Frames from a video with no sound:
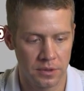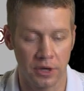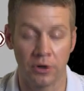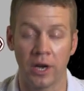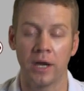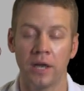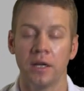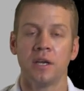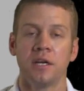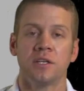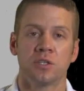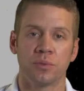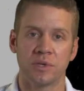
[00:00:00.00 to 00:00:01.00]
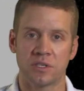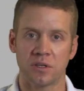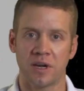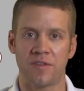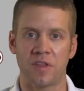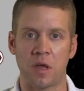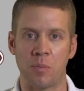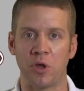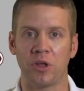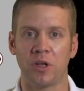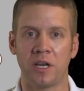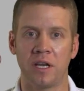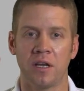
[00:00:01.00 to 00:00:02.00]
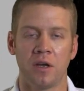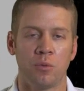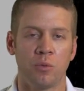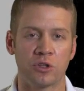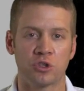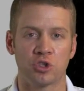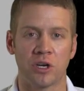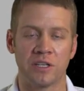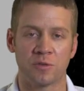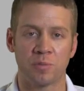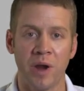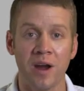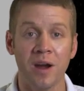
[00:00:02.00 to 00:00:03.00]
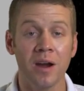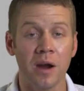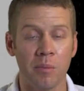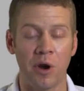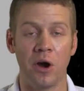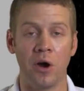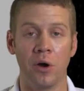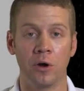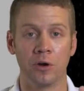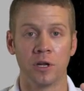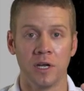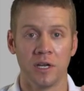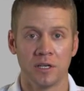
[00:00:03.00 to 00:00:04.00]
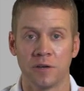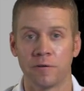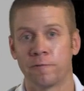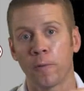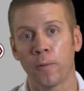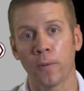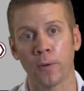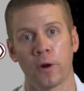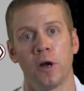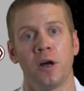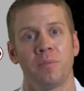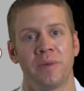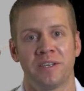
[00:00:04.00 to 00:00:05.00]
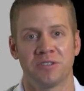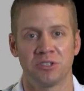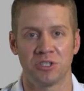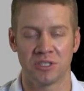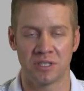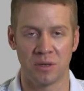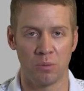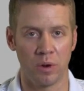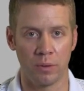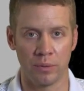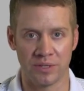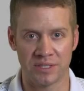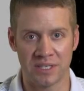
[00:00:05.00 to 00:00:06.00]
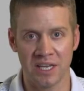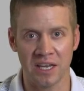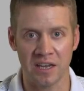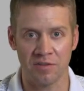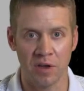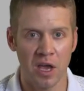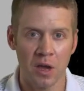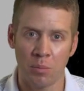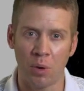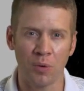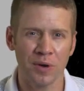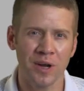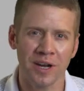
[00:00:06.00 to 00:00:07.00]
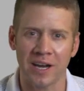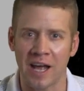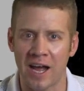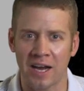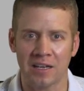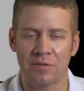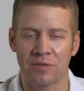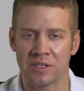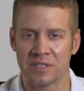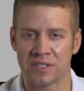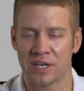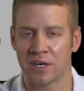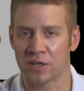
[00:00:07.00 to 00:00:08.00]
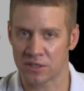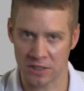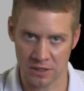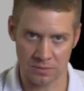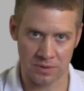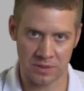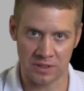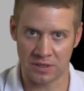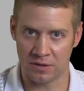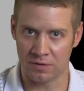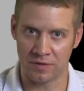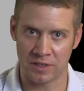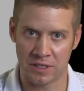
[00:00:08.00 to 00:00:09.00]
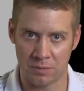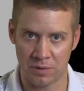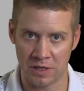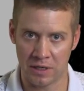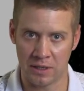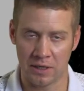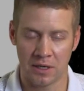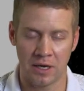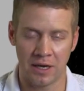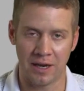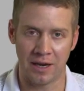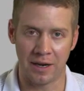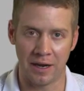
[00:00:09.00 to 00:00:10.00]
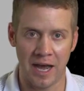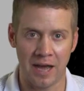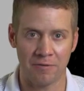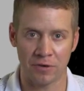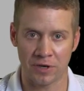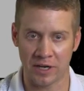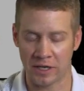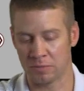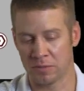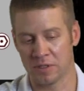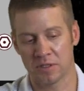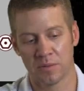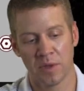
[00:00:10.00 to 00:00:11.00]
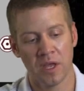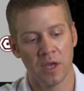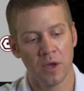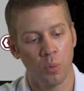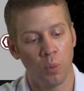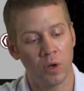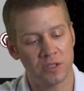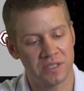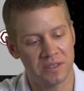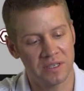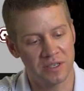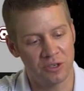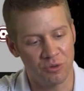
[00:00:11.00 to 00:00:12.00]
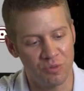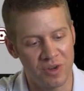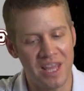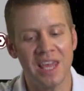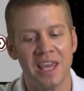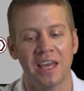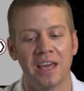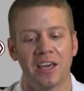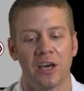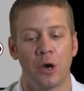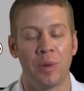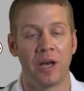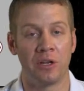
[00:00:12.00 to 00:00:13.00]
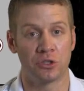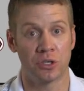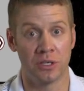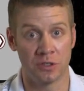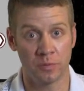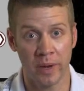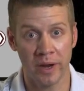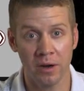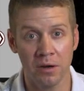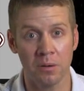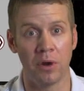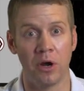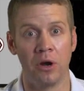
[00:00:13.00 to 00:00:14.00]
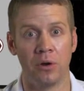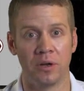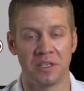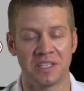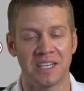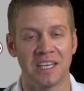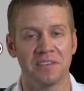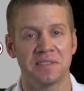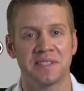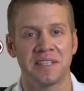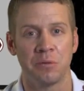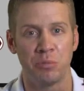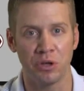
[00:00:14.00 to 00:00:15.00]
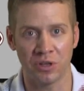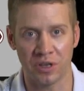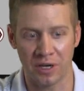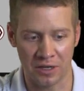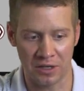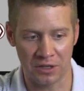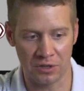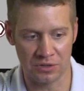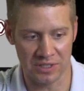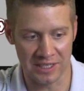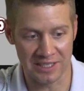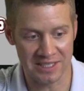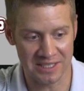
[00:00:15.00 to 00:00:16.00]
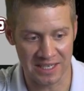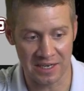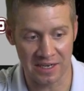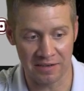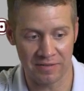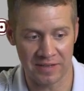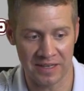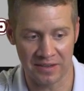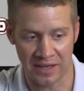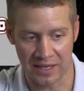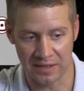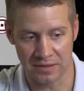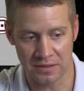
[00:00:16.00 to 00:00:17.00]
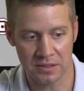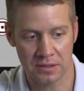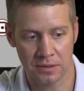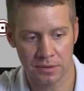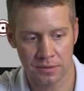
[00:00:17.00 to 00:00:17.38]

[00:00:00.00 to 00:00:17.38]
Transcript: Okay? So we still have the ability with transparent mode to forward on messages that we receive, but we're not going to actively sync ourselves with these other VTP advertisements. What's unique about transparent mode is it gives us the ability to use extended VLANs.